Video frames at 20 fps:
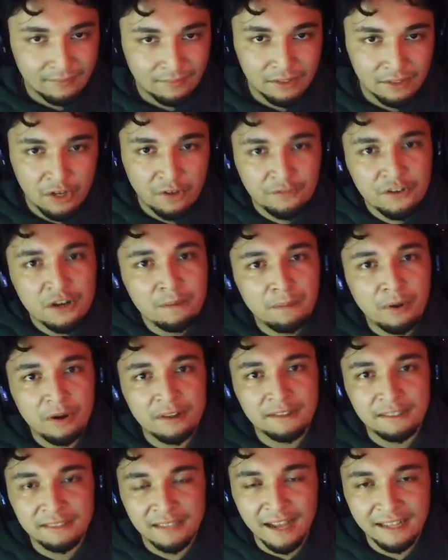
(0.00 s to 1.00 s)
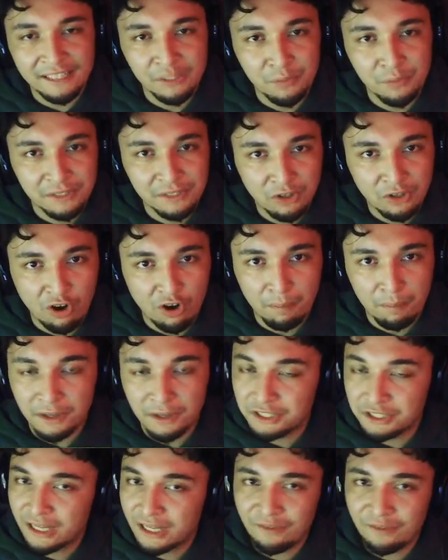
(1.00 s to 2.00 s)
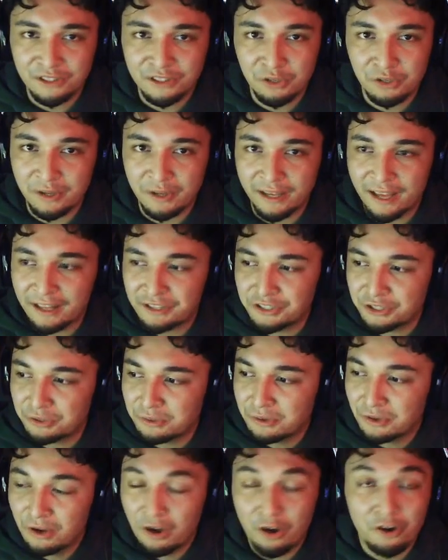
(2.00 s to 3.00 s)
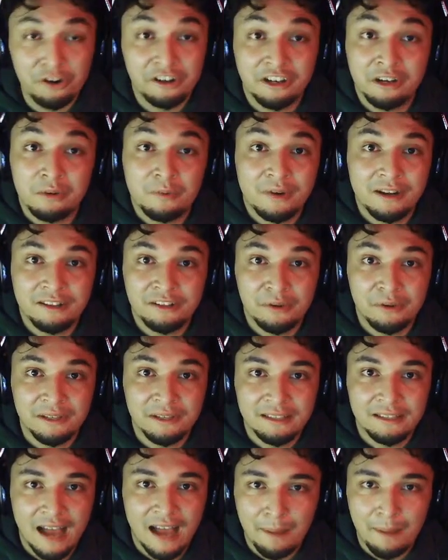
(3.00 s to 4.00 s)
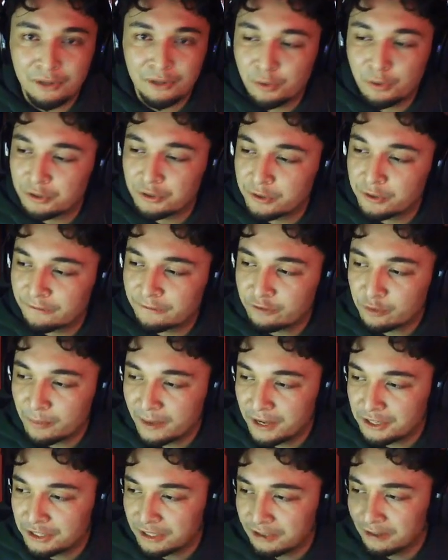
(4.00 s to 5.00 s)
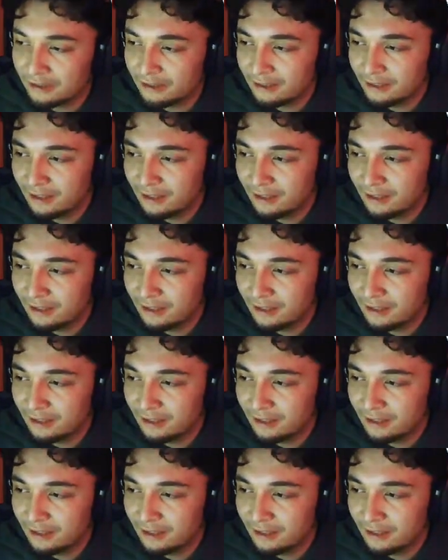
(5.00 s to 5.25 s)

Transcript: So if your opponent decides he wants to call a bunch of cover 2 against you, all you're going to want to do is hop into a trips formation,